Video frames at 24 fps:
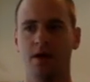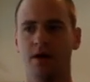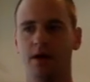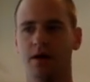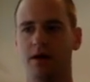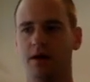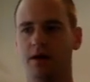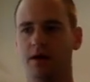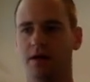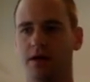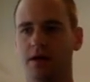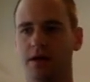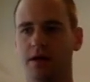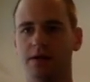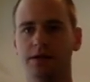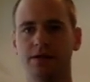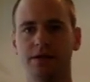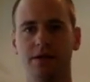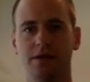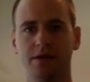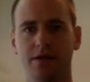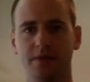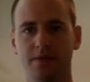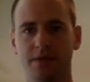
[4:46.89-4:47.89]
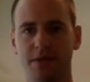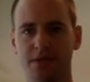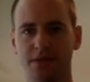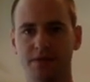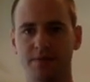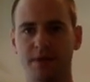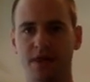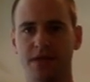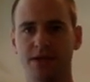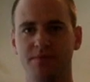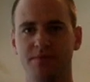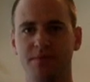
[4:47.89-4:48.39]
a little bit of
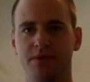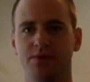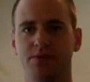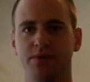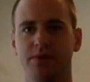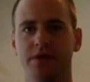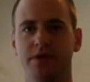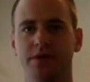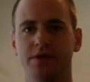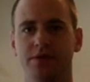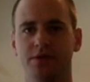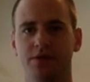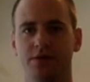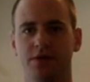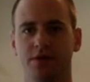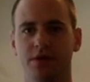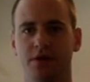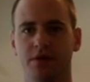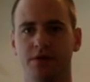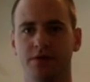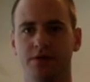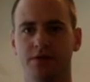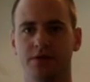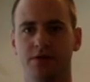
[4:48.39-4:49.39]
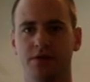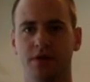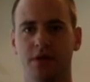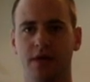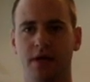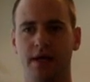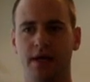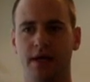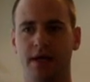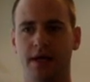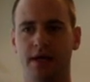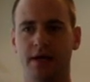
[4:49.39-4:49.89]
space between the 2 notes
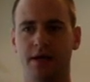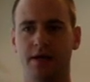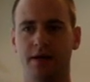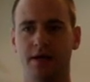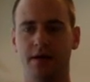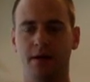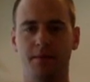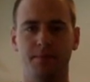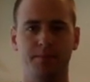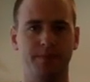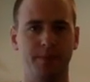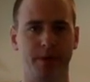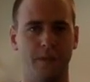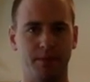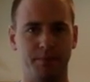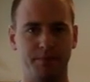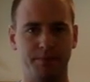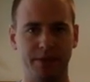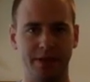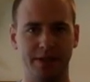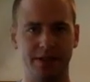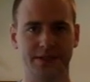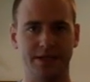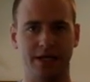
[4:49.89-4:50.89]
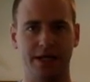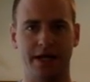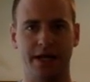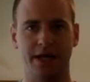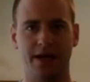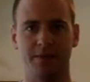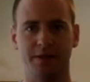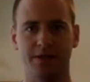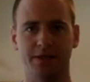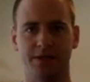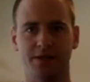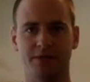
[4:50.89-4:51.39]
and a big
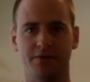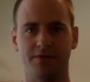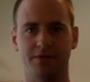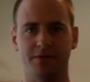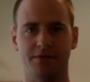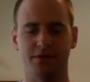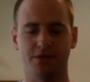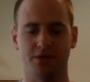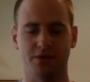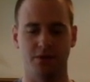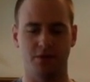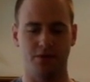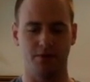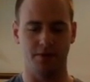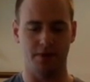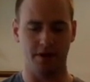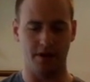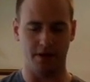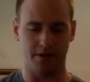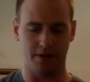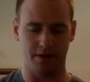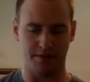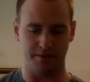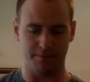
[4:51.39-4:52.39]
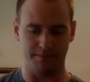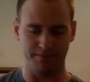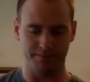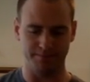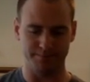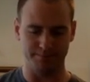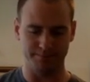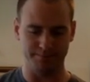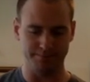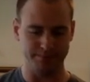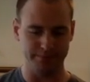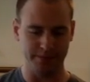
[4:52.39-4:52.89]
dynamic difference. So
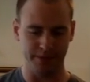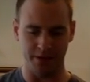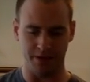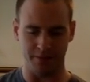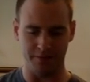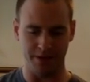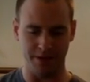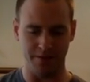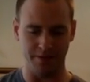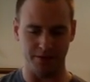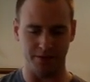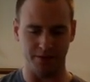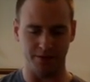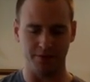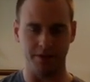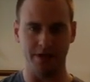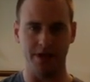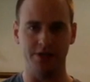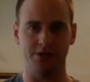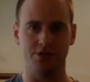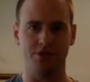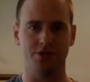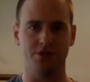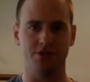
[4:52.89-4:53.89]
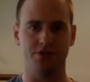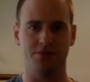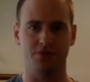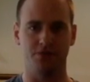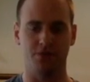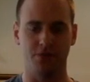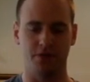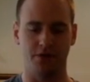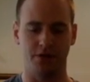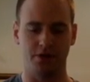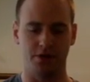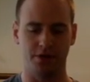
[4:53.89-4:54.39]
maybe 3 inches
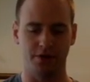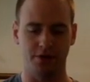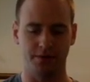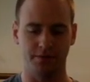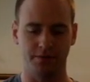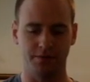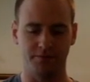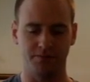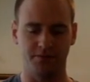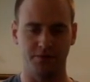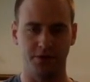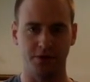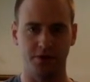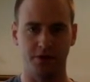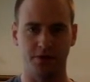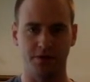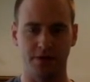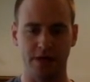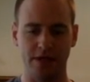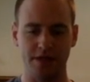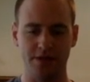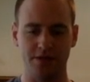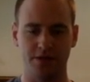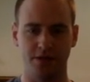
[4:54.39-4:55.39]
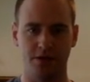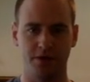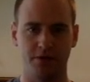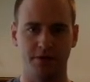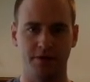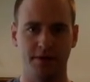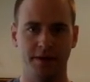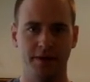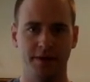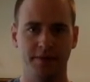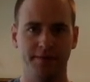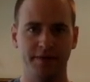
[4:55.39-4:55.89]
for your grace note,
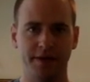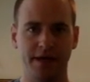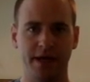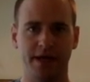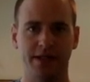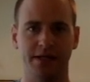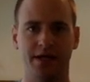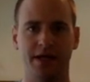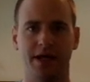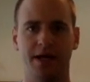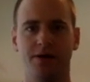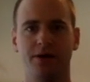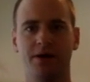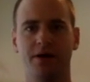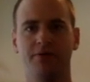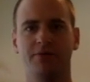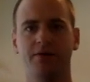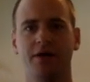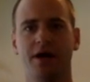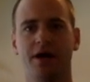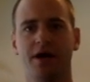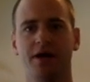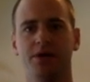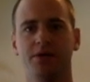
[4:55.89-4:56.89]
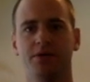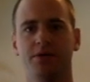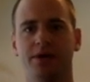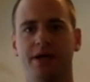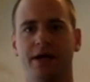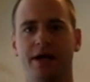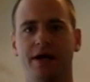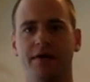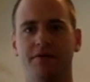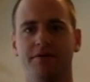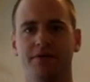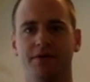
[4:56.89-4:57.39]
and then how you want to
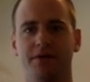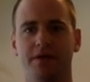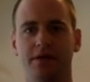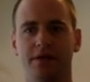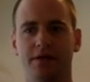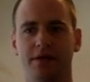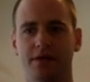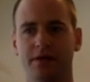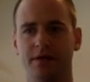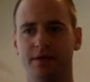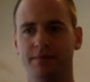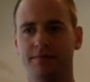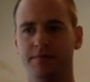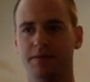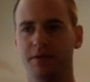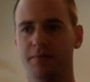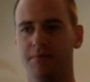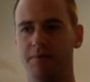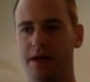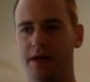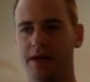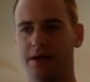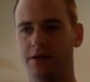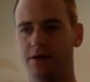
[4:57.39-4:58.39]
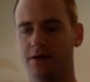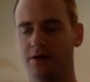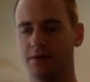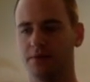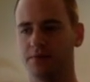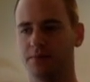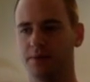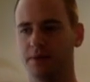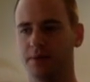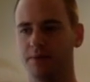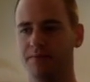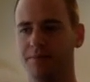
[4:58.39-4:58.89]
have the main note.
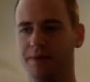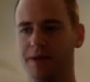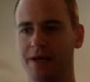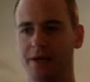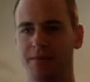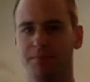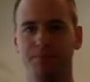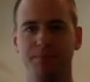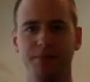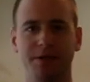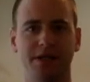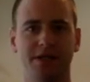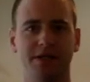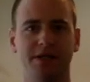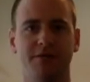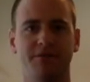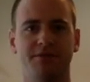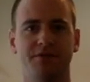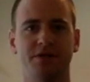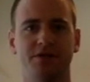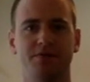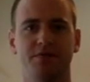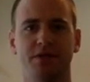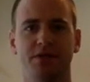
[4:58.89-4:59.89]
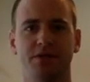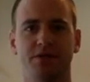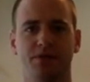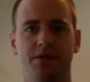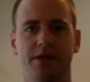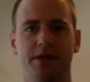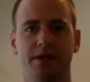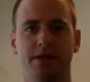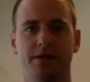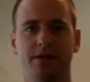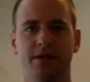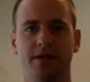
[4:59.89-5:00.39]
But make a big difference
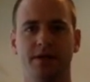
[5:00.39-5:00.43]
between